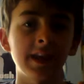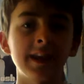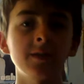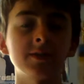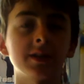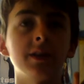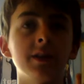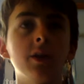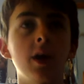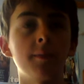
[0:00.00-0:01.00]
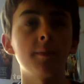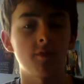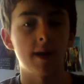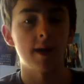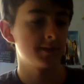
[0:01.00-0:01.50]
ending was a little
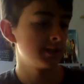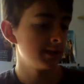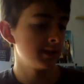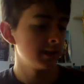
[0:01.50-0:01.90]
abrupt.